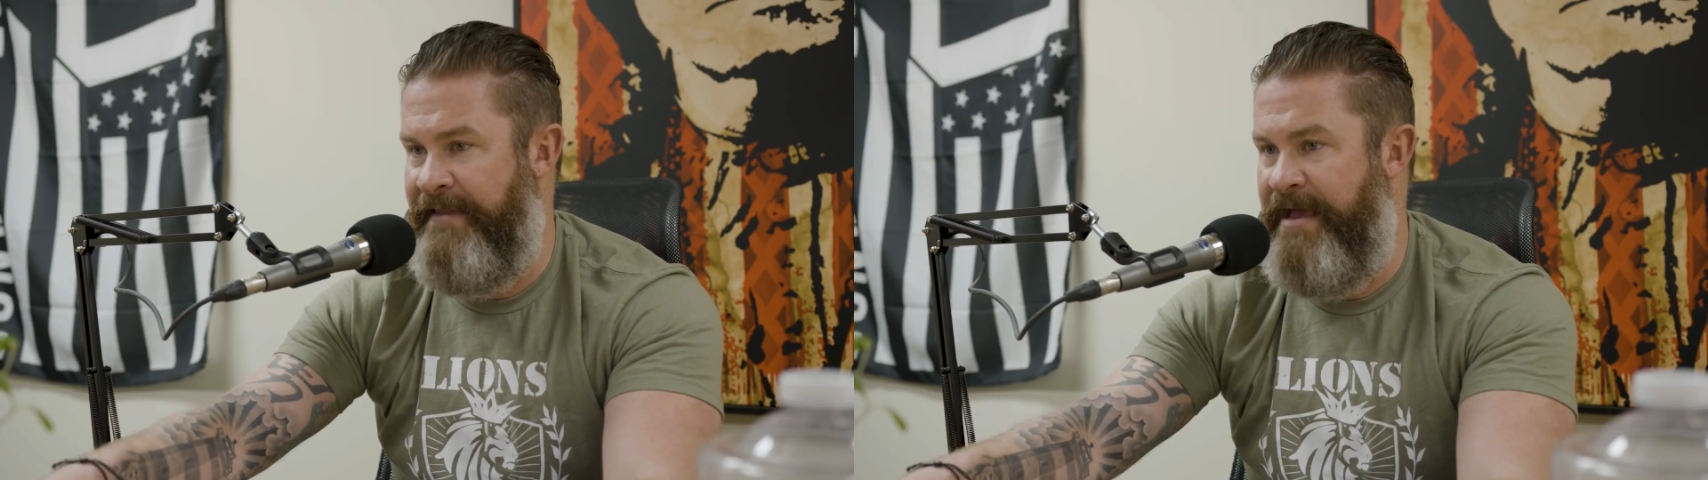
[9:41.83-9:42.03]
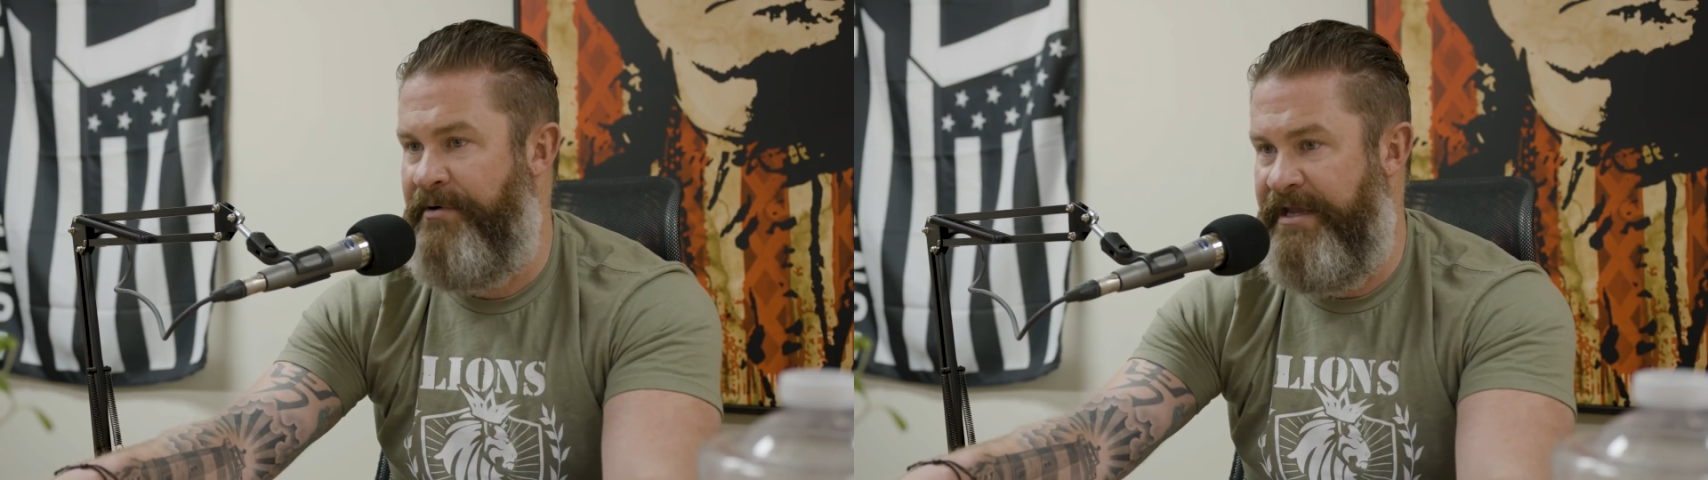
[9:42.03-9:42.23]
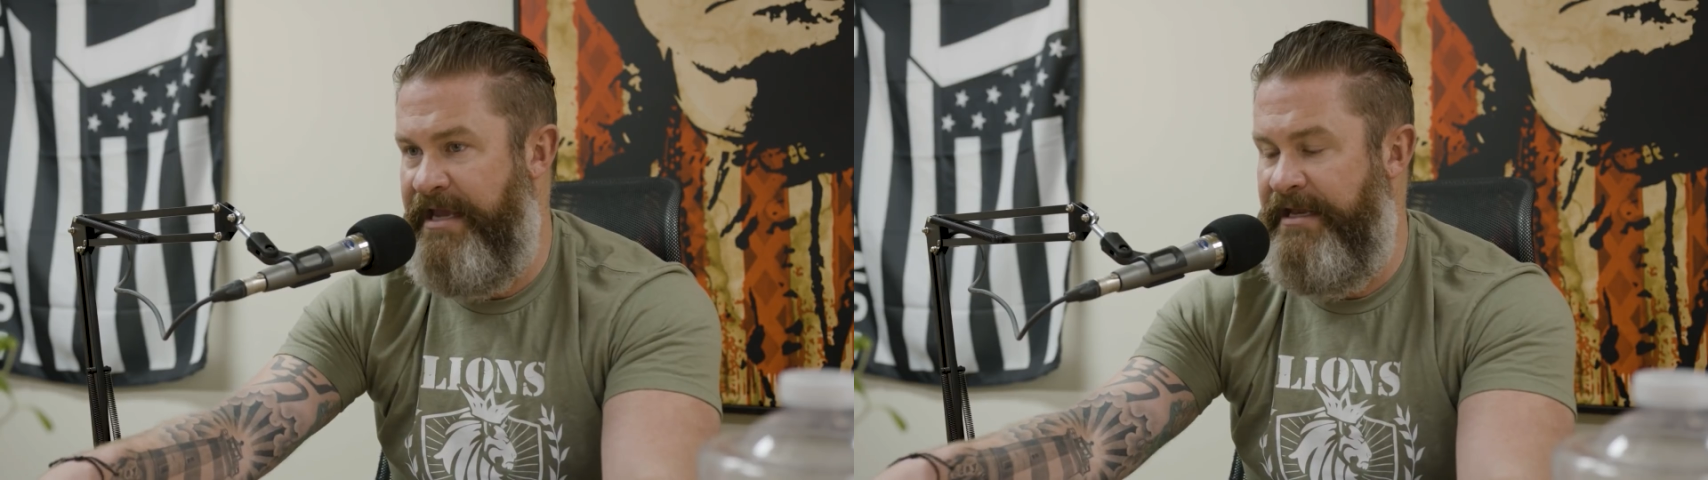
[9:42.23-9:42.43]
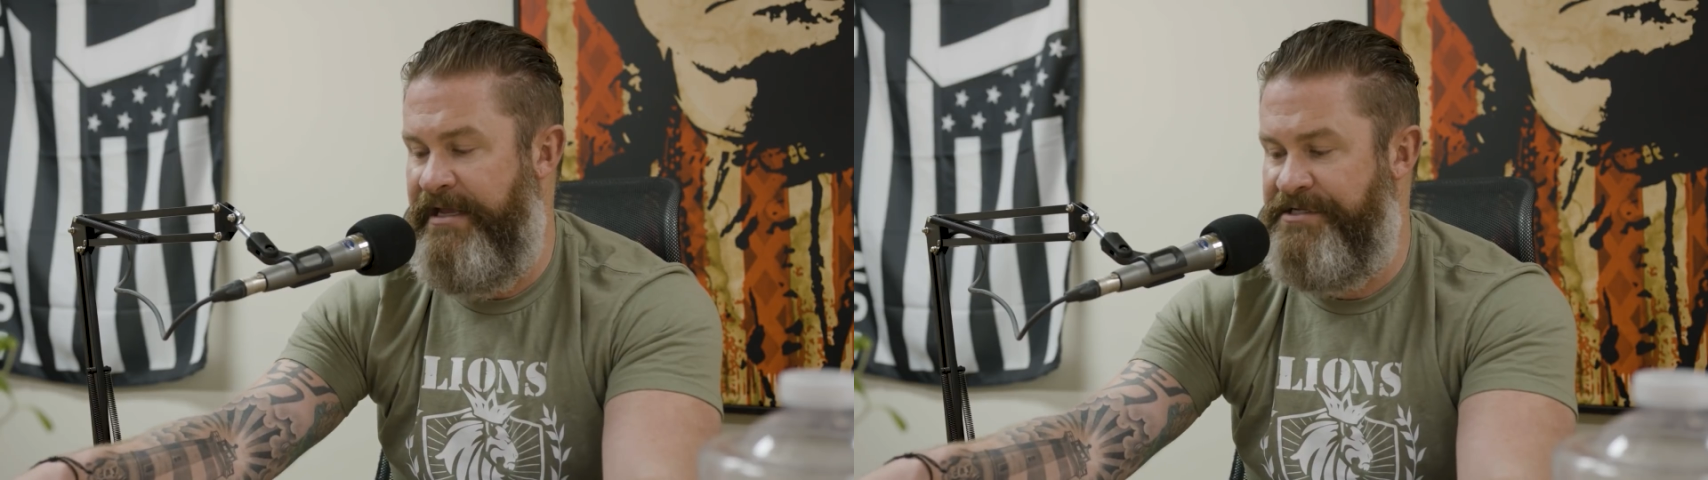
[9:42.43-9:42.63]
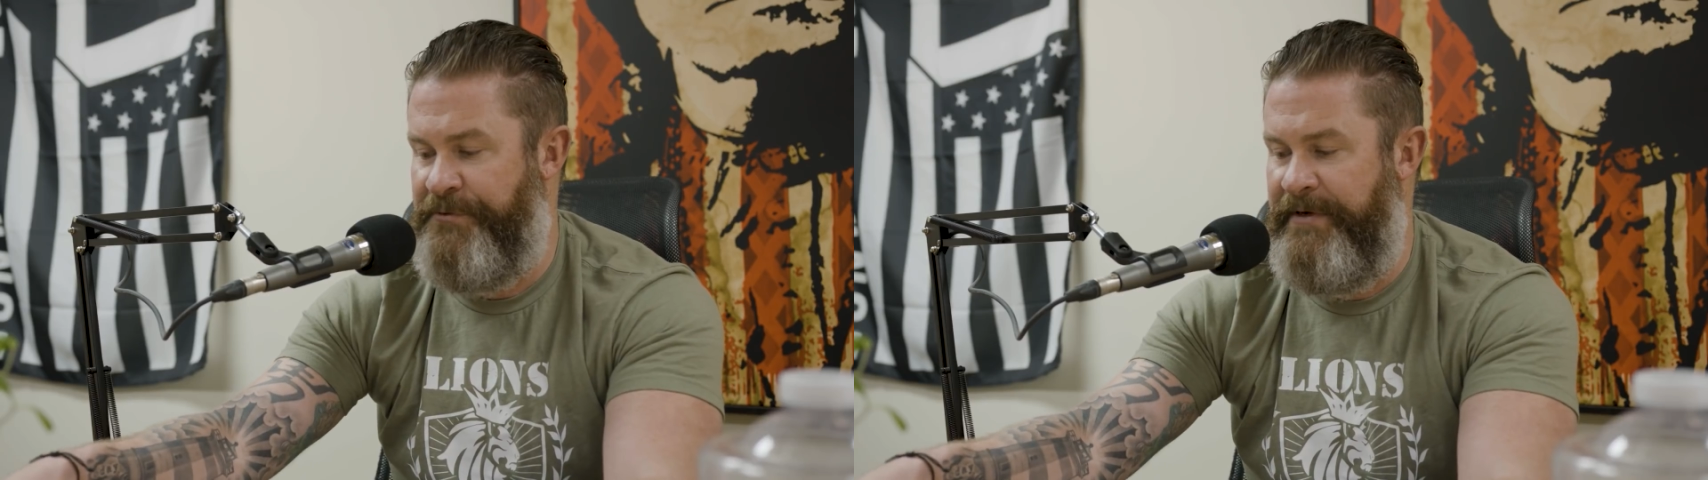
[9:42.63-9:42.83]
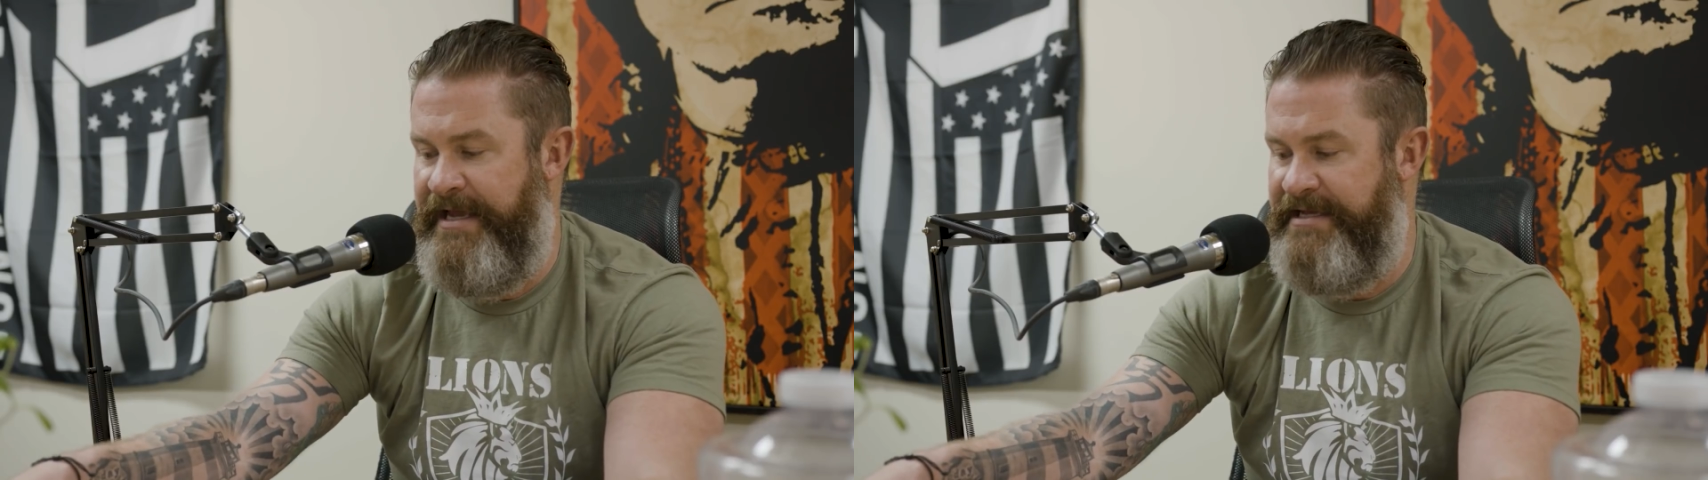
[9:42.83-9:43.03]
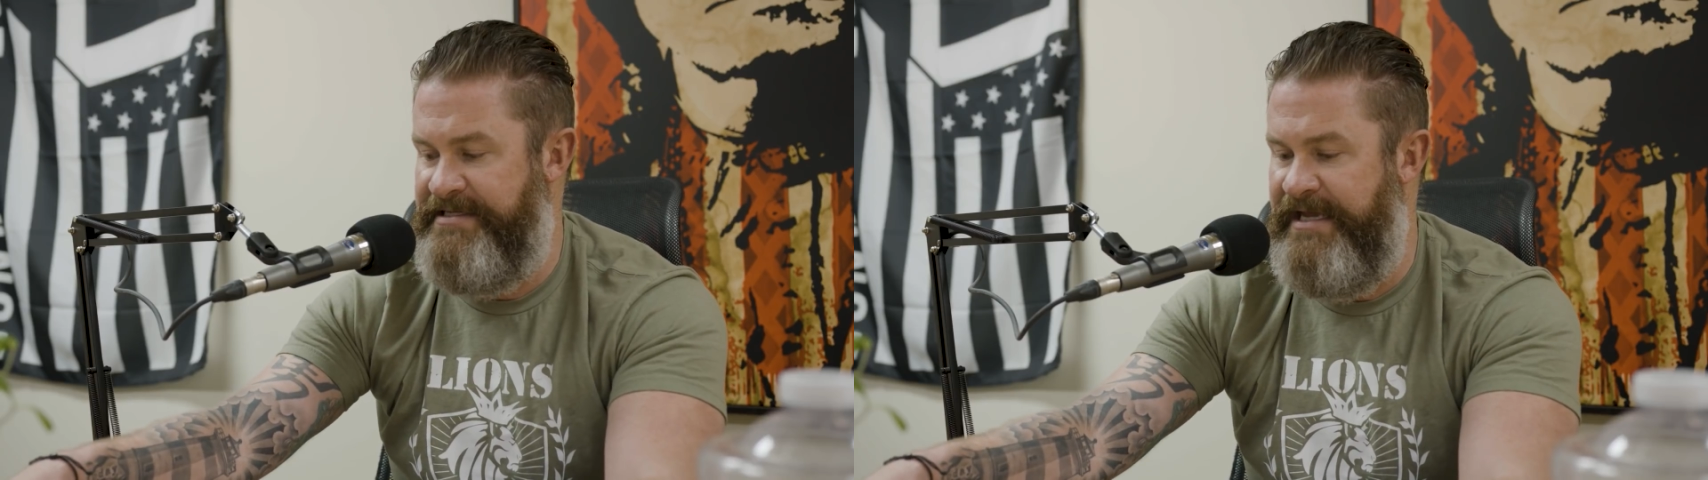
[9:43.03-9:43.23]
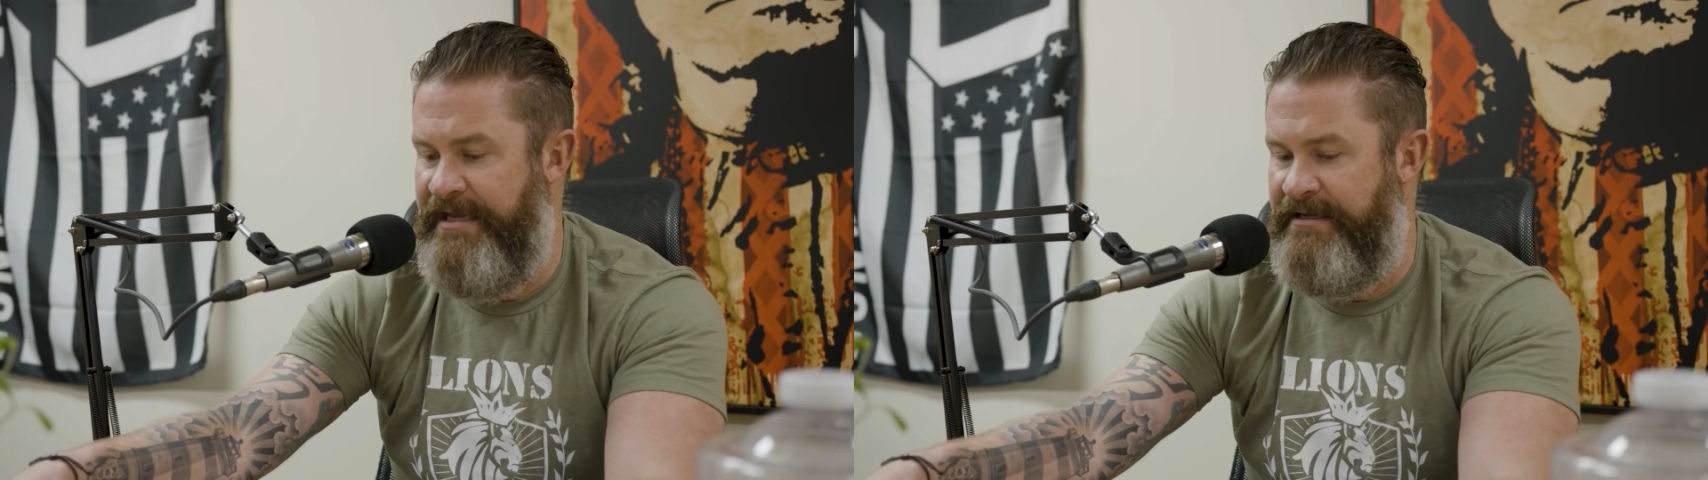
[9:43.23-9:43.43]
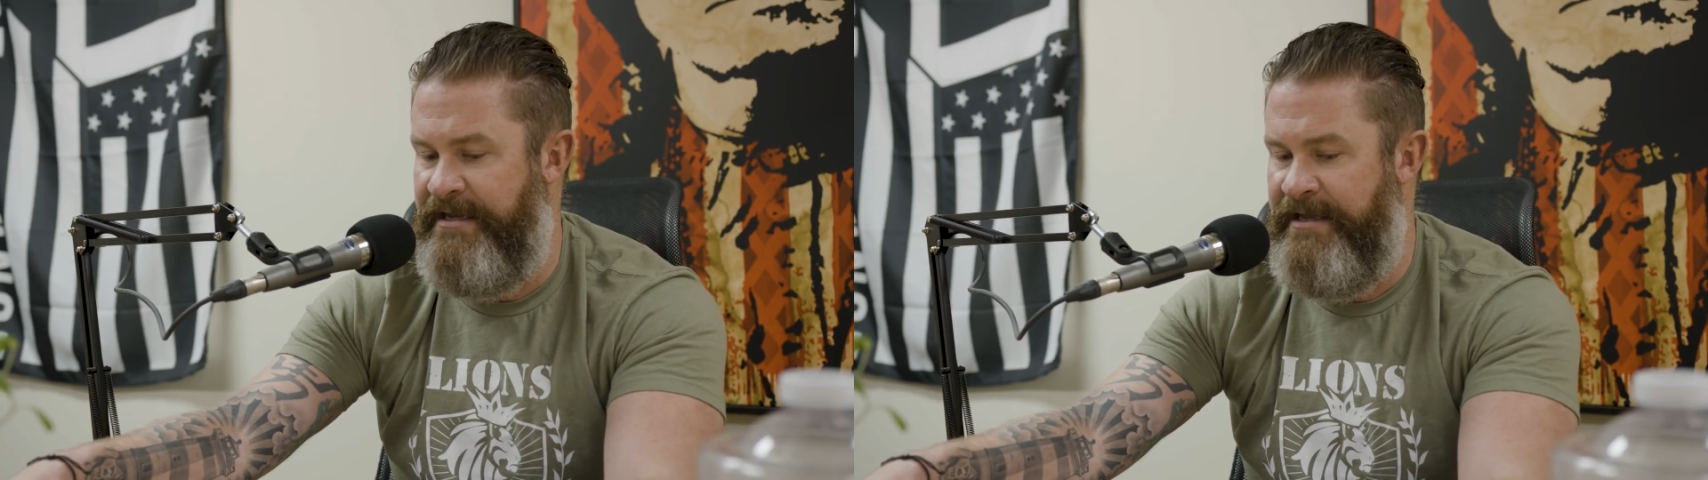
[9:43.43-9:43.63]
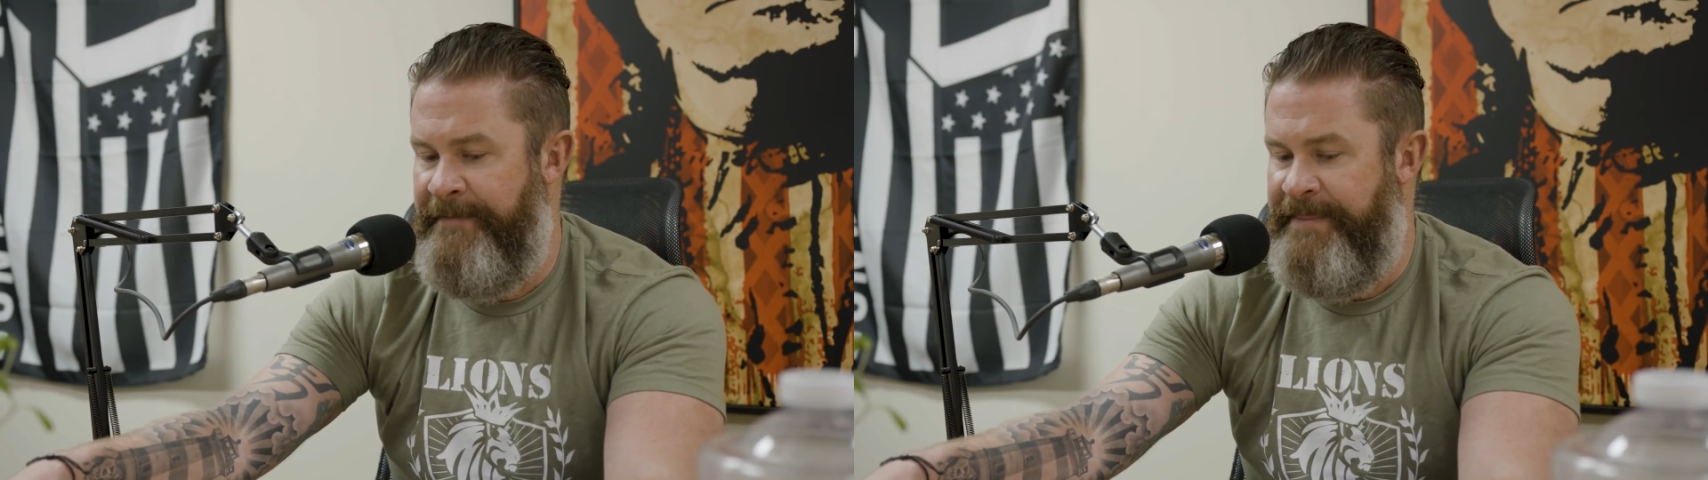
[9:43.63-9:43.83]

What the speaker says: Lamborghini in 2018